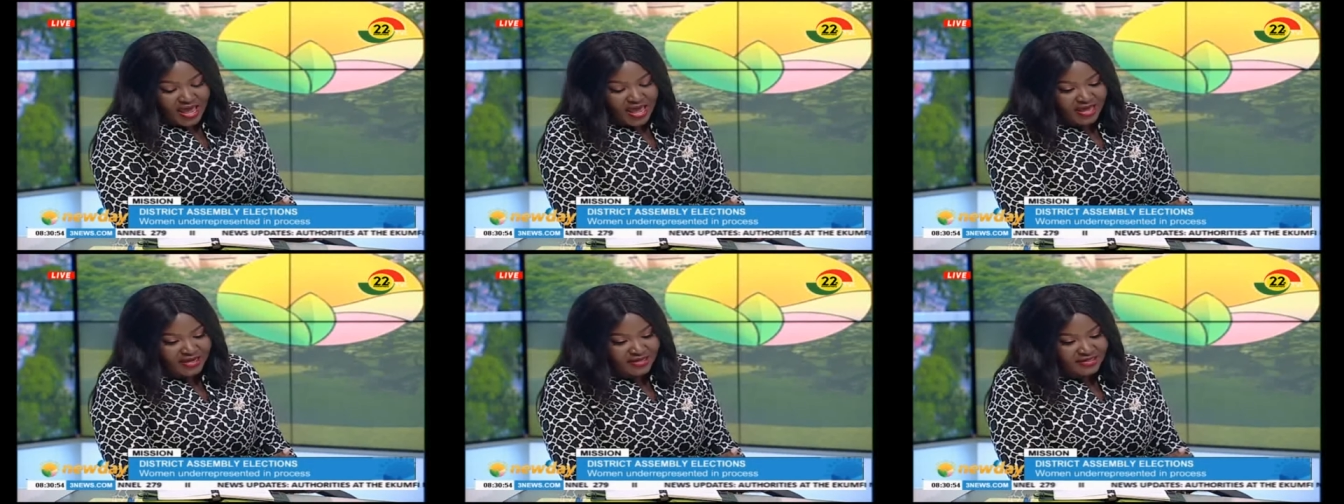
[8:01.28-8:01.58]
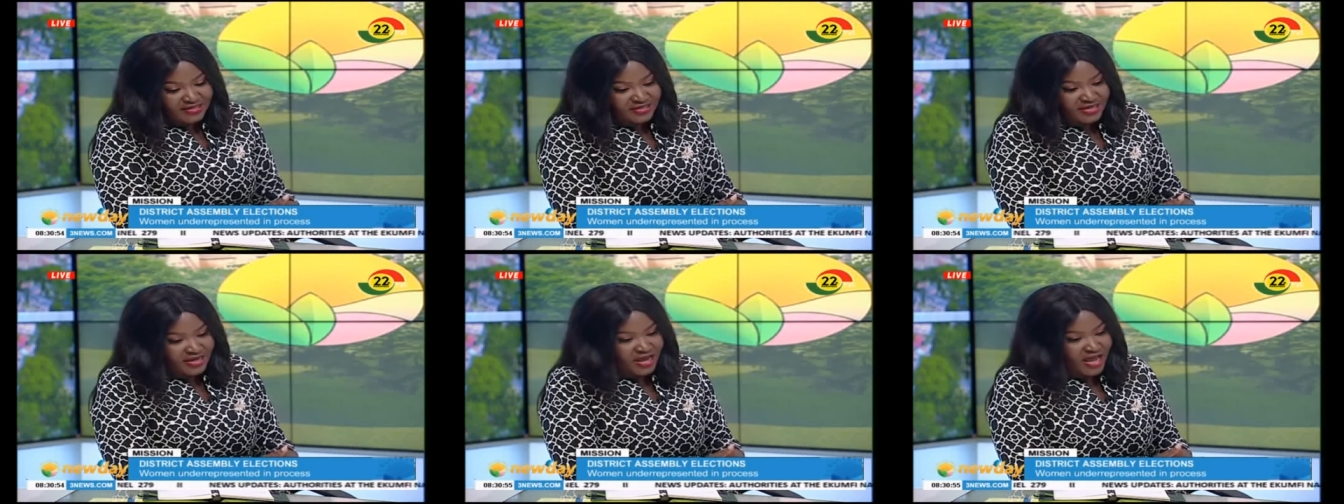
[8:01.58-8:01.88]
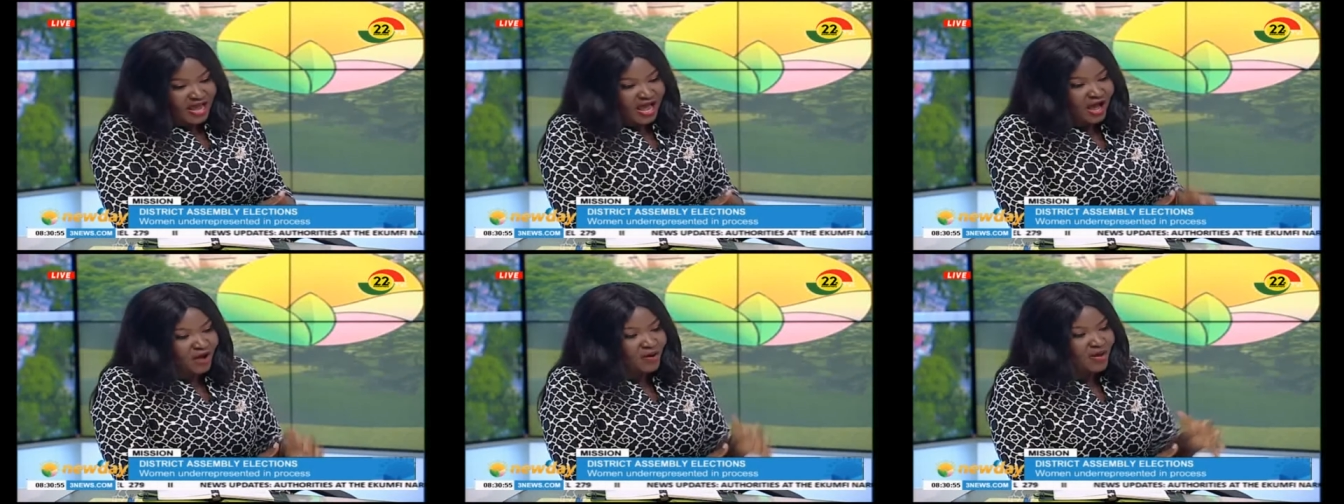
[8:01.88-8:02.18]
And
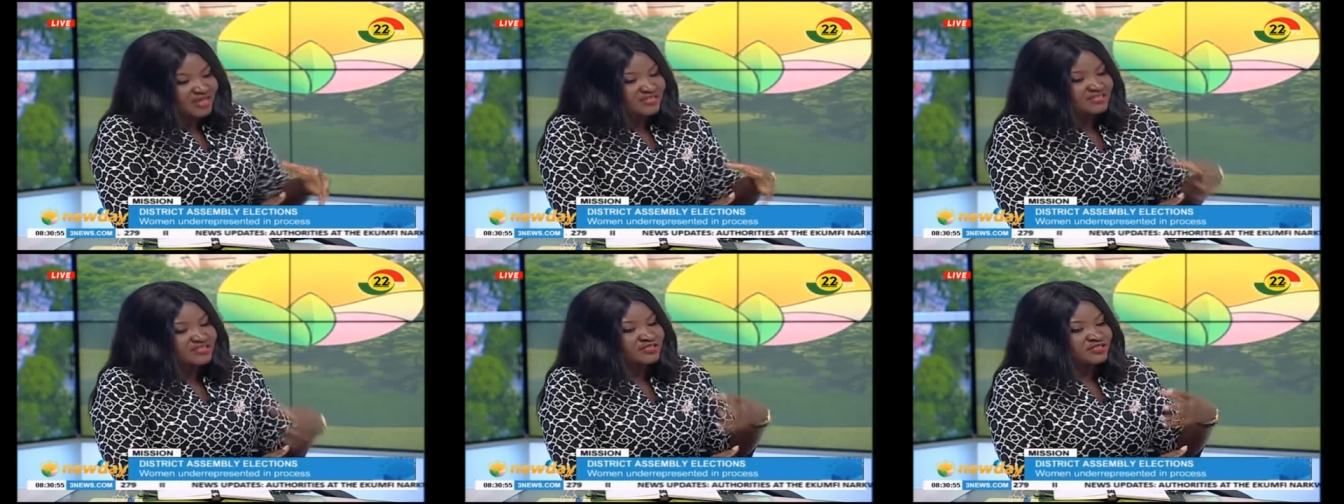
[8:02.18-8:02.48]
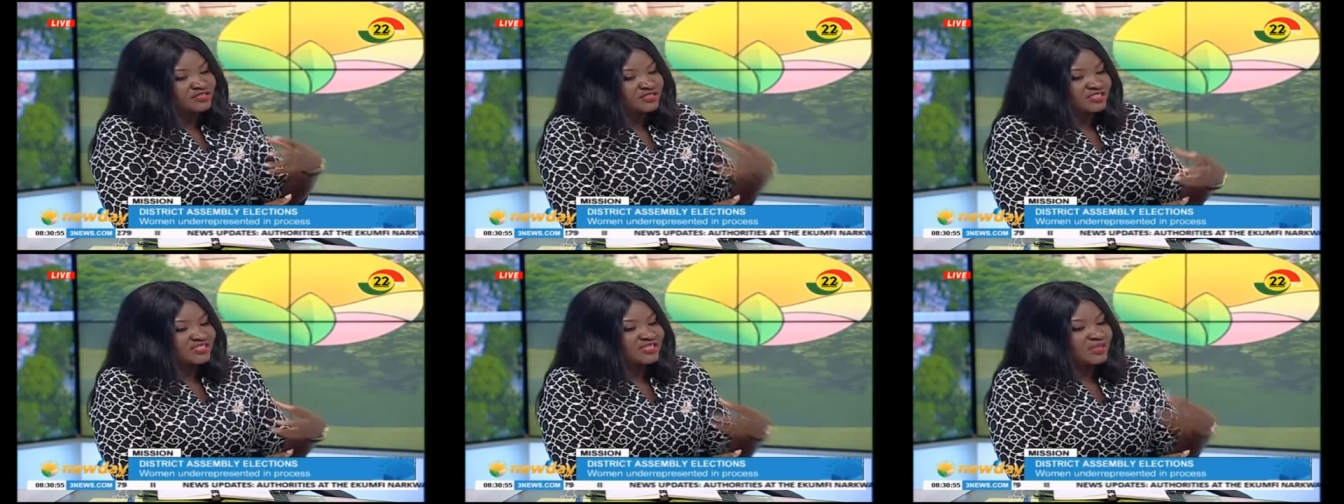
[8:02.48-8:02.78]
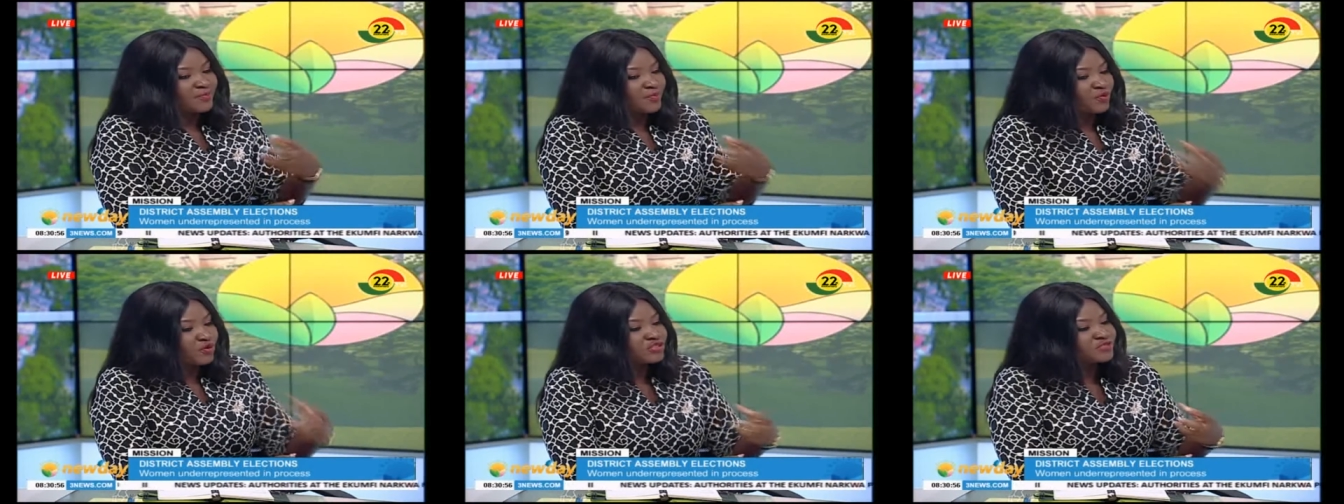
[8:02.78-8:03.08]
uh, how has the
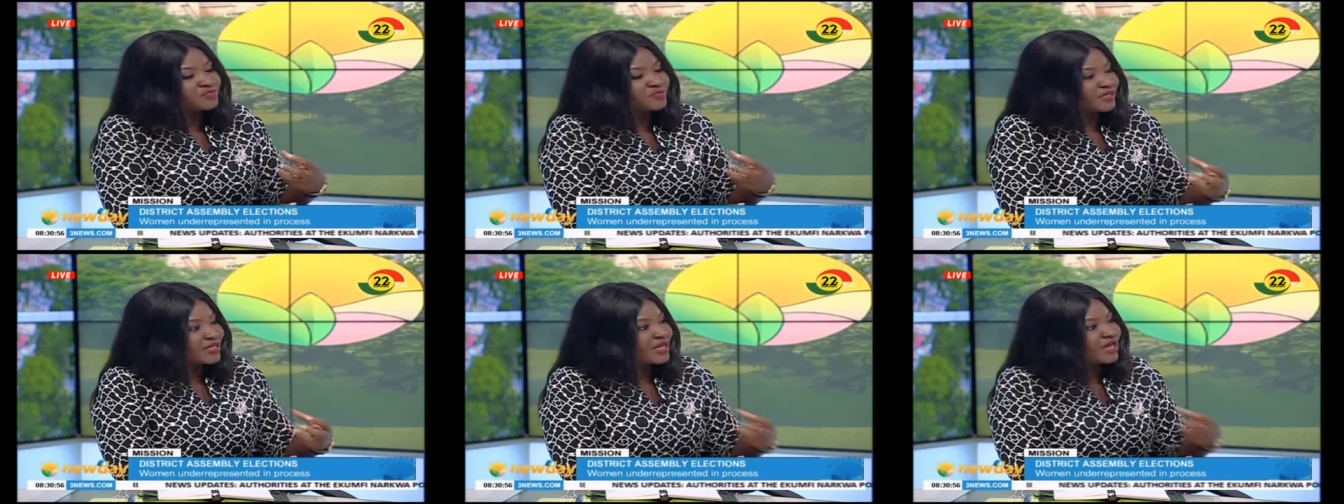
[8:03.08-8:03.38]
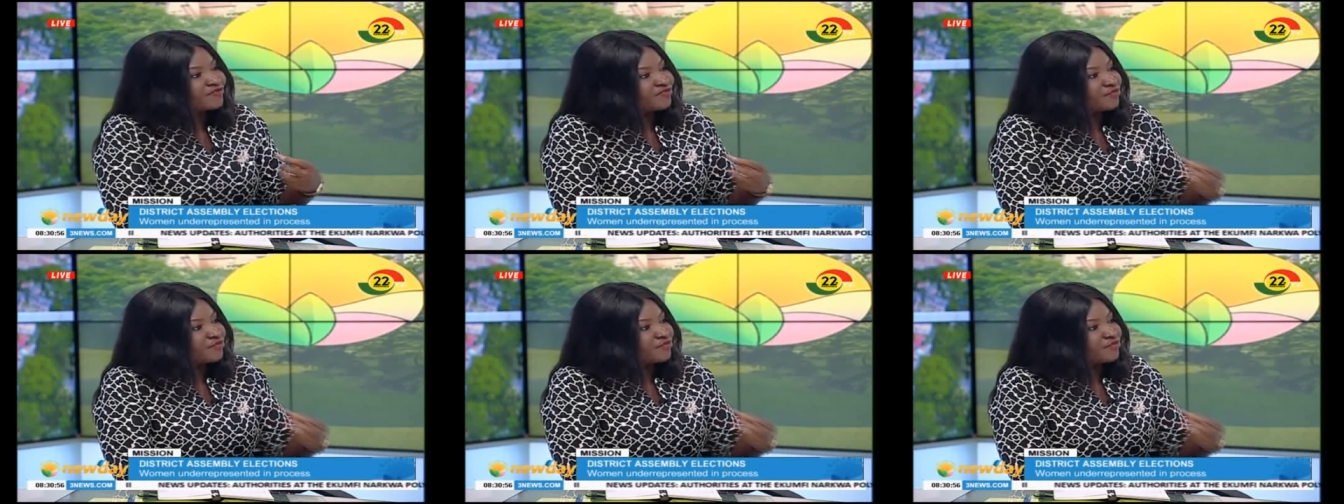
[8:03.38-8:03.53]
support been like